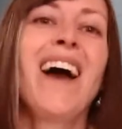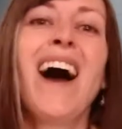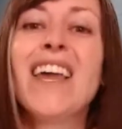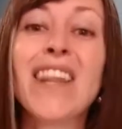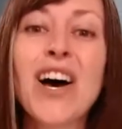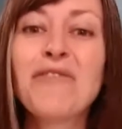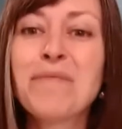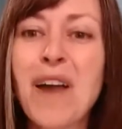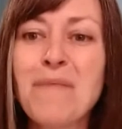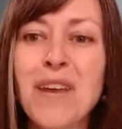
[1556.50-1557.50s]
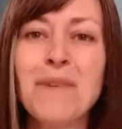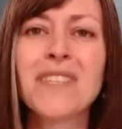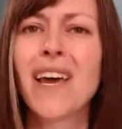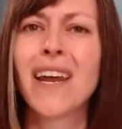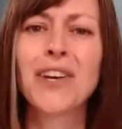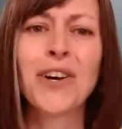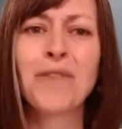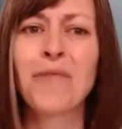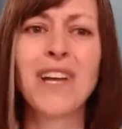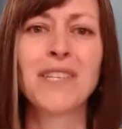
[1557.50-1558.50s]
I loved my babies and I
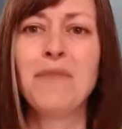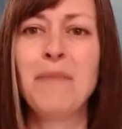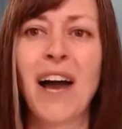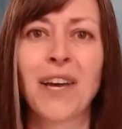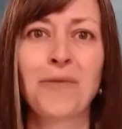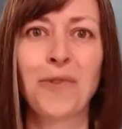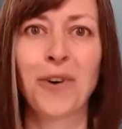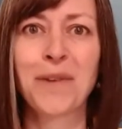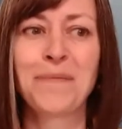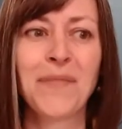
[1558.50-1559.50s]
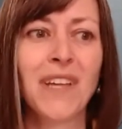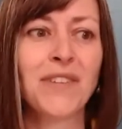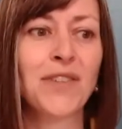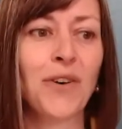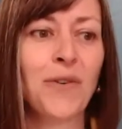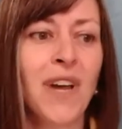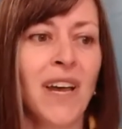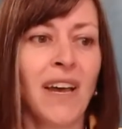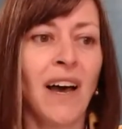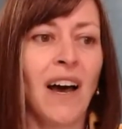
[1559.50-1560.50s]
couldn't wait to be back at work. And so
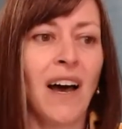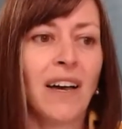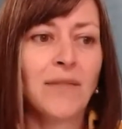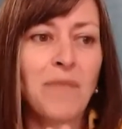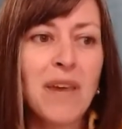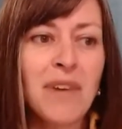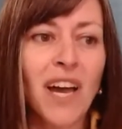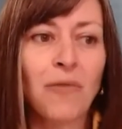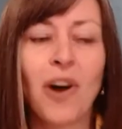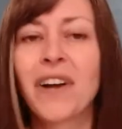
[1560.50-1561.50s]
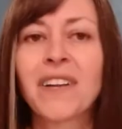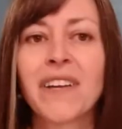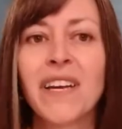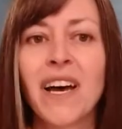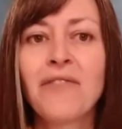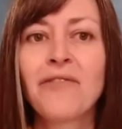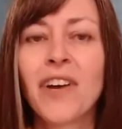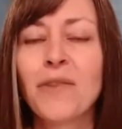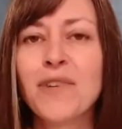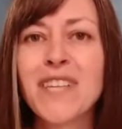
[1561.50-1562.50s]
maybe ironically enough,
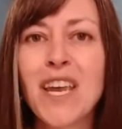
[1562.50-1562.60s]
it was